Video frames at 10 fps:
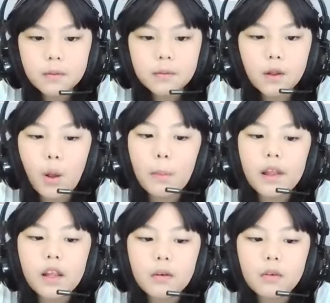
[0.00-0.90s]

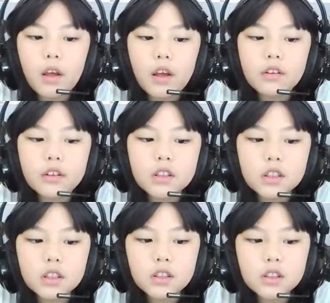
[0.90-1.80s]
Philomena
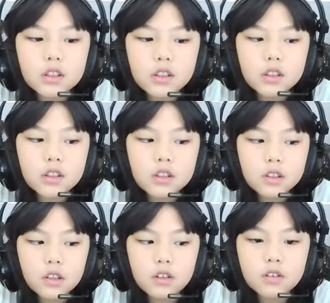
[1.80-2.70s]
Parents
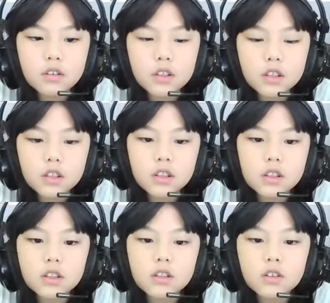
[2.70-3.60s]
serve
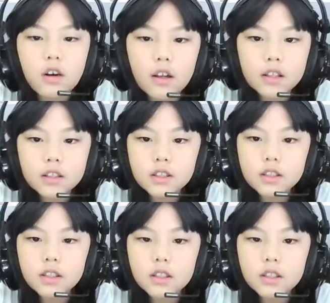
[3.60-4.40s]
Jesus Christ